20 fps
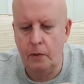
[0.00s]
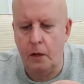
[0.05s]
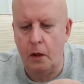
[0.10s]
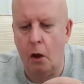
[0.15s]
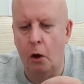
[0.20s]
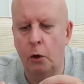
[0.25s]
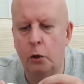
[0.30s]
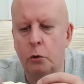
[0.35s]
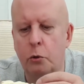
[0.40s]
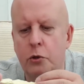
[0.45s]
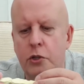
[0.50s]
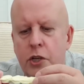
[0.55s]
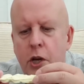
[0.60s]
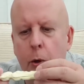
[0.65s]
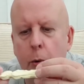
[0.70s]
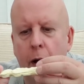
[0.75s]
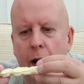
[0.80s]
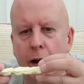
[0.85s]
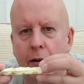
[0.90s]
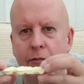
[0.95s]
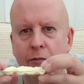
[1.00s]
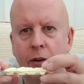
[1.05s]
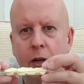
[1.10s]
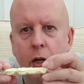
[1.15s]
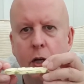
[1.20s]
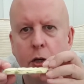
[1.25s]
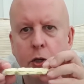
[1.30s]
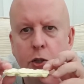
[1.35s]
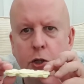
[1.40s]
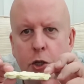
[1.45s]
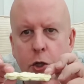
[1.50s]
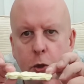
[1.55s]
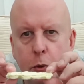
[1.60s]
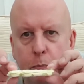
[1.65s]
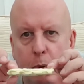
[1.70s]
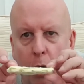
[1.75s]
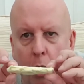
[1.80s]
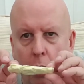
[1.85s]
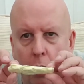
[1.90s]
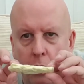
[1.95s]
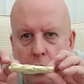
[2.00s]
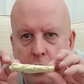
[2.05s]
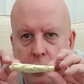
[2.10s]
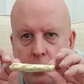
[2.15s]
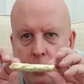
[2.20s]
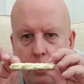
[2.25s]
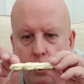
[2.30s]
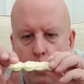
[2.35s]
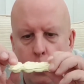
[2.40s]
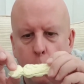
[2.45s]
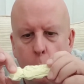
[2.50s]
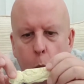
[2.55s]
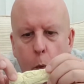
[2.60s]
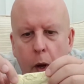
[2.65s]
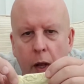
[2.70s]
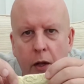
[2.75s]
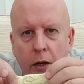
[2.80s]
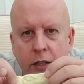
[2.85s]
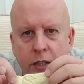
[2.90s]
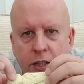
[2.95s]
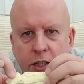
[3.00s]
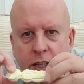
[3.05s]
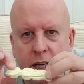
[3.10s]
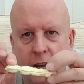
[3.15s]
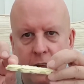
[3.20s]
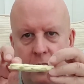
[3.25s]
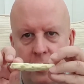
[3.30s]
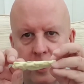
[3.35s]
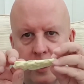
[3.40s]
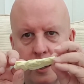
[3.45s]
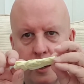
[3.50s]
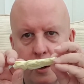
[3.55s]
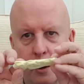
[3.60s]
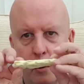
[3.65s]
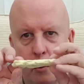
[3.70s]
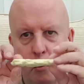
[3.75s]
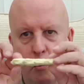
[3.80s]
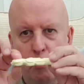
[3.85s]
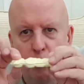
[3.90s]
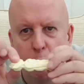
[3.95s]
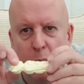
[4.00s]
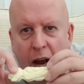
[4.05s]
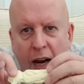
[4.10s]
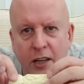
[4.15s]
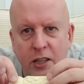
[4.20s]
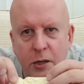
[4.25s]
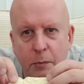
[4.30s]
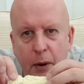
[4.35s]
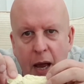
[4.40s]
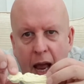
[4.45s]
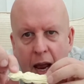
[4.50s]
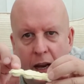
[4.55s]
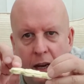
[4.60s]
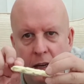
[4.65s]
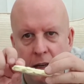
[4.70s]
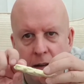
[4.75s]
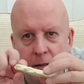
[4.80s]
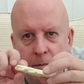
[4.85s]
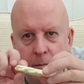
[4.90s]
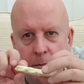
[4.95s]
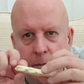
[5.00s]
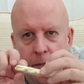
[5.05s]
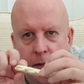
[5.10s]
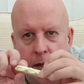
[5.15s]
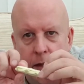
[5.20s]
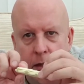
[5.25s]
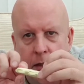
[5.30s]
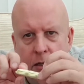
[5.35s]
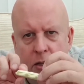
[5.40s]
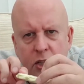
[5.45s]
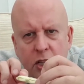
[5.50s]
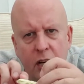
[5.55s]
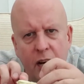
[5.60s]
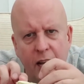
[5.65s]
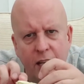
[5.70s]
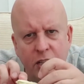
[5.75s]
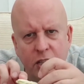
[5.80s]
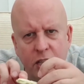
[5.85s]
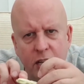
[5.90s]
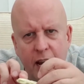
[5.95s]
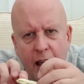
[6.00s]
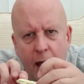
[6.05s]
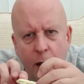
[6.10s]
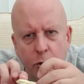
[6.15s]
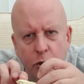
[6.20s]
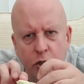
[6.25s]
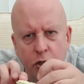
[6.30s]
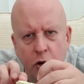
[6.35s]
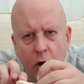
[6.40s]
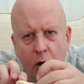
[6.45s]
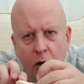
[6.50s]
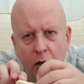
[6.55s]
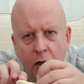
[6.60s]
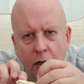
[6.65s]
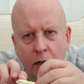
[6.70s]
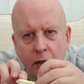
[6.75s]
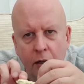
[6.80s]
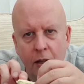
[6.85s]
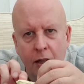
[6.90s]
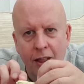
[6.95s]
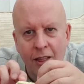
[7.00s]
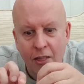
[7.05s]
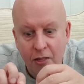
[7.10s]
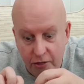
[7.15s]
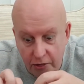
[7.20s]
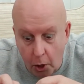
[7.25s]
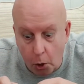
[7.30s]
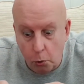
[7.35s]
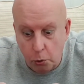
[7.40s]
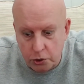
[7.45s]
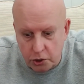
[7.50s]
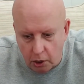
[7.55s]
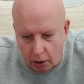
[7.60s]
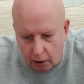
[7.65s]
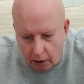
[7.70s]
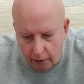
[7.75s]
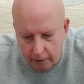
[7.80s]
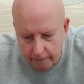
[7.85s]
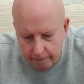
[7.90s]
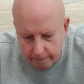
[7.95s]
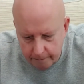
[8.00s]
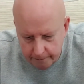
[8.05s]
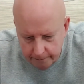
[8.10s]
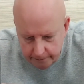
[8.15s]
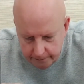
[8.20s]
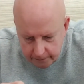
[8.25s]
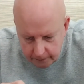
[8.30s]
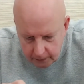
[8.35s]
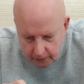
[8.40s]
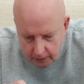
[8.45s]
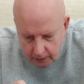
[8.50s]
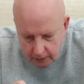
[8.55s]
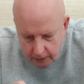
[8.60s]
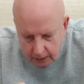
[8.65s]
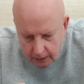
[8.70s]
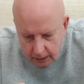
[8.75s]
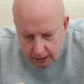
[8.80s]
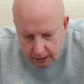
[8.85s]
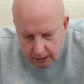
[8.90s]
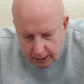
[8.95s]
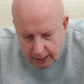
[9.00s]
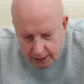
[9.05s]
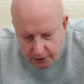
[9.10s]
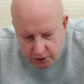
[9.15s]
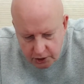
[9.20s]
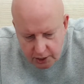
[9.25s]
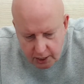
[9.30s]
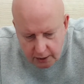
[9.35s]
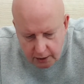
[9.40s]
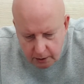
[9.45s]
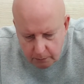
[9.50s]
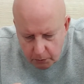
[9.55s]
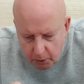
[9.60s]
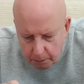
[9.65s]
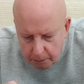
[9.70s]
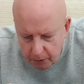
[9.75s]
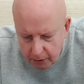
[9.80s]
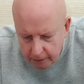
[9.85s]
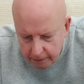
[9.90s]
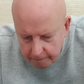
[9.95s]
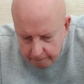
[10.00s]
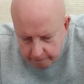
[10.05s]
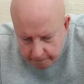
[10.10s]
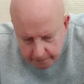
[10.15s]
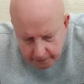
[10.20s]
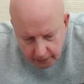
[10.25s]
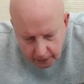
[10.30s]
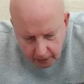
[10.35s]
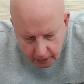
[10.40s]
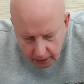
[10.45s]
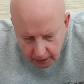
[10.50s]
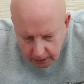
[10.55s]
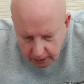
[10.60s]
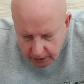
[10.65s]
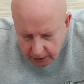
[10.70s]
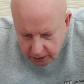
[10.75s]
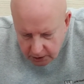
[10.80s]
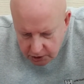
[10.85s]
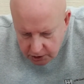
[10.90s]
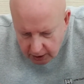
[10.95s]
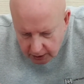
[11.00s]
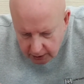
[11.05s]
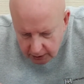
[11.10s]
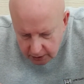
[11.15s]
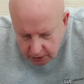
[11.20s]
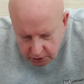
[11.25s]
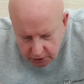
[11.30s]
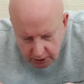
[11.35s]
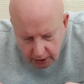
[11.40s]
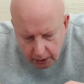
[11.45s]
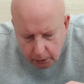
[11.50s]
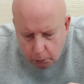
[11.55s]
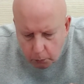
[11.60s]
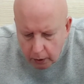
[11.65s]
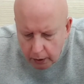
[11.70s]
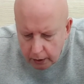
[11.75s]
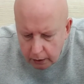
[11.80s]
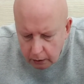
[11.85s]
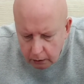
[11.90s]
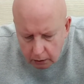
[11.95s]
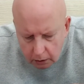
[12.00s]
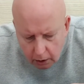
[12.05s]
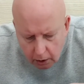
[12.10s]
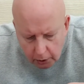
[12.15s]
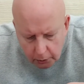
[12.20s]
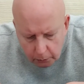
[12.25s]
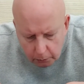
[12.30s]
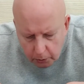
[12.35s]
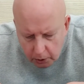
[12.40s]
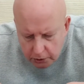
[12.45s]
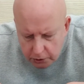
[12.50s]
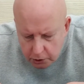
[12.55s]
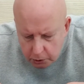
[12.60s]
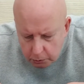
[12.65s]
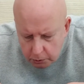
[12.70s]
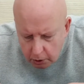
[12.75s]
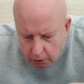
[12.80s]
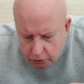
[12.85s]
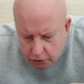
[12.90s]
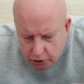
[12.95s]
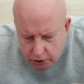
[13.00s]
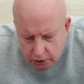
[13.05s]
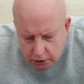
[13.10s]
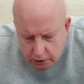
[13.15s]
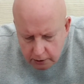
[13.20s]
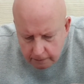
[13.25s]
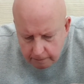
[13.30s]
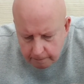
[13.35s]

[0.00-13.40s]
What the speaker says: I also have two bars welded together back to back. So let's see how strong those are. Let's set them up in exactly the same way, line up my two notches.